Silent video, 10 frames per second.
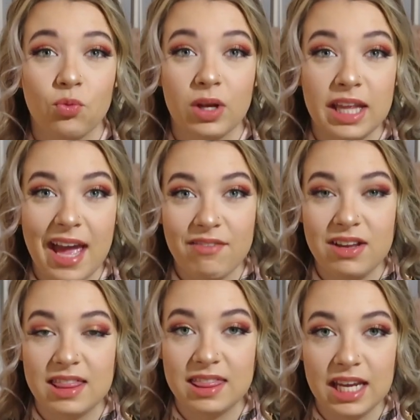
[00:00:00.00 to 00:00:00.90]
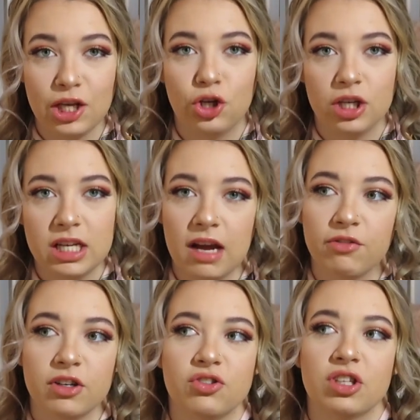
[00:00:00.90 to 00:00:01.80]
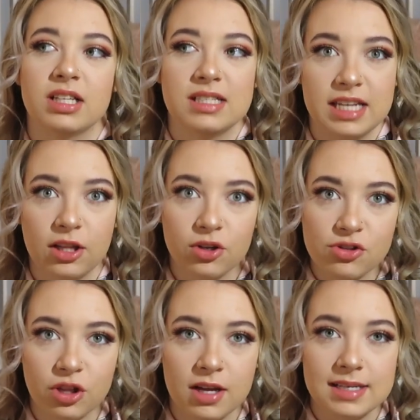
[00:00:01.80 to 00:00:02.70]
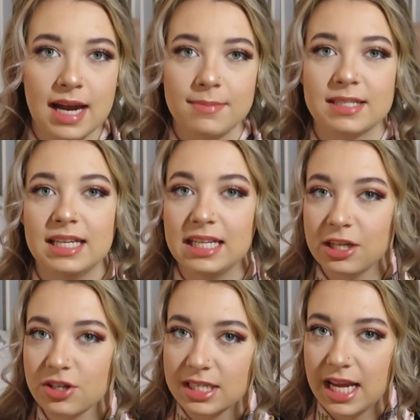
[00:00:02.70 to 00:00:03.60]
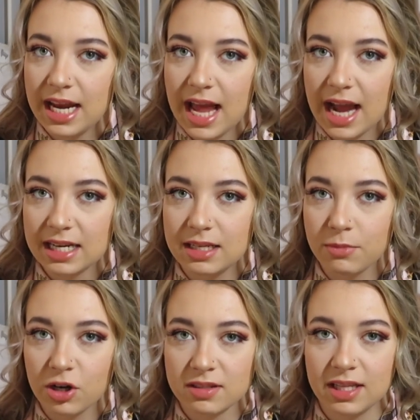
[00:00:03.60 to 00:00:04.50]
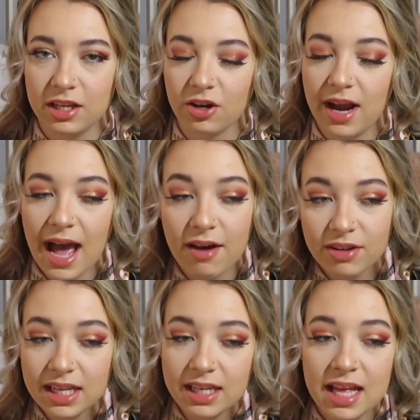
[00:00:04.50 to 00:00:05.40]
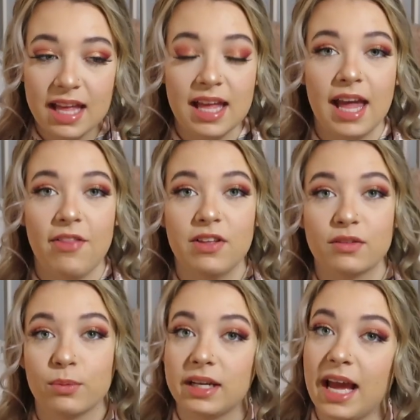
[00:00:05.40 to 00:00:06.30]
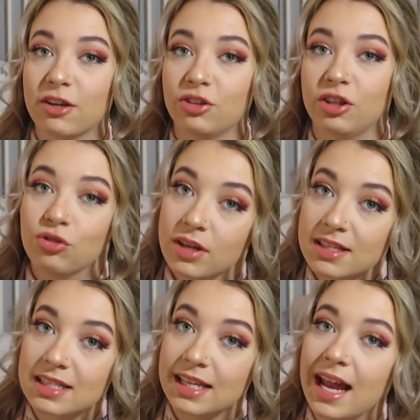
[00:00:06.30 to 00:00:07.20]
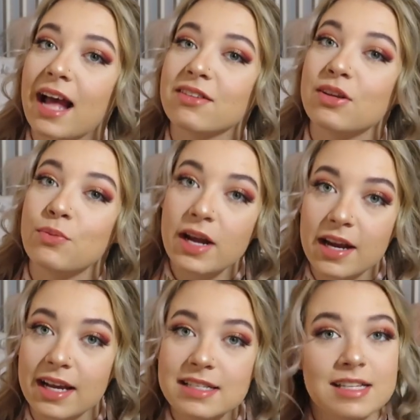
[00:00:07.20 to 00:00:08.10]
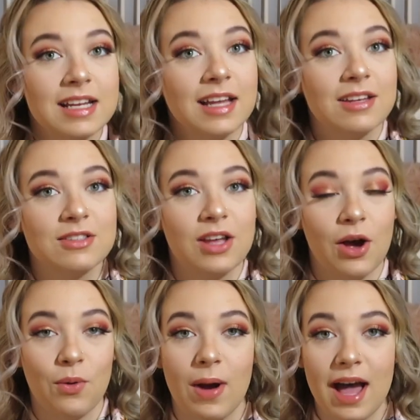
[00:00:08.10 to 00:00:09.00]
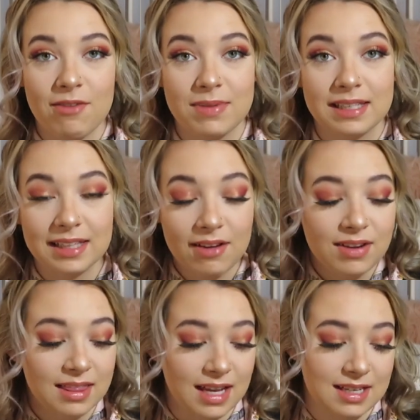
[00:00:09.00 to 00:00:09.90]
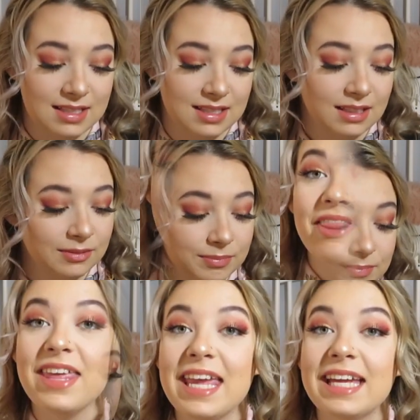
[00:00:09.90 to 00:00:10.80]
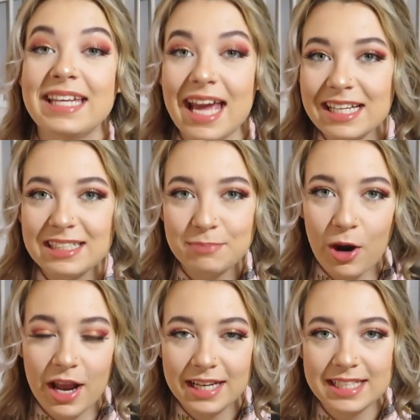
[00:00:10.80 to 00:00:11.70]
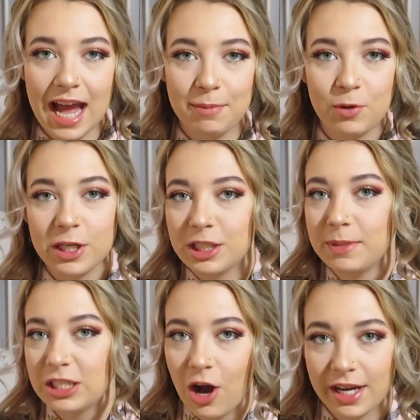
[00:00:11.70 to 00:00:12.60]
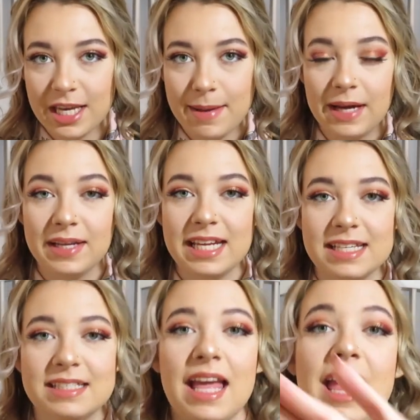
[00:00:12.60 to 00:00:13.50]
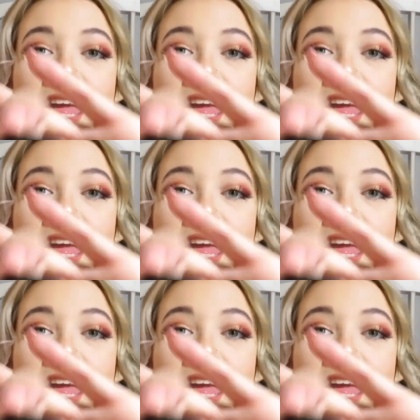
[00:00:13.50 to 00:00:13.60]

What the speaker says: really heavy, thick, good coverage concealers a lot of times can irritate acne marks that you're having, and this one actually treats it as you wear it. So I've been loving this. The next product I'm going to be talking about is